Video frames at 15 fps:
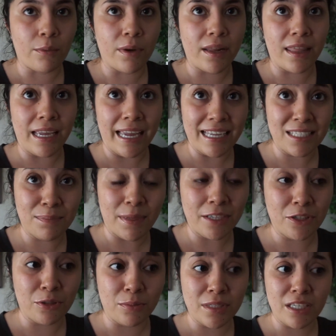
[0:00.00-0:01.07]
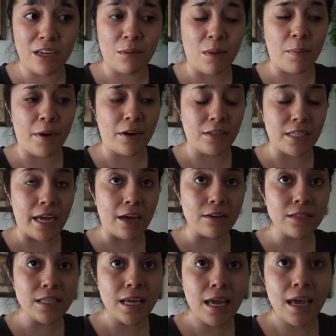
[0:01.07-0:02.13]
one of the guest bedrooms here in my parents'
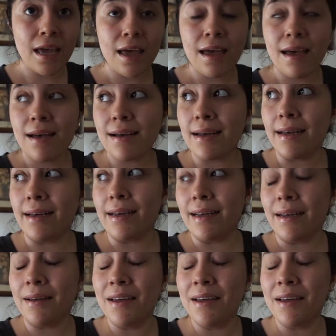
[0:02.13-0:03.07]
house. Uh,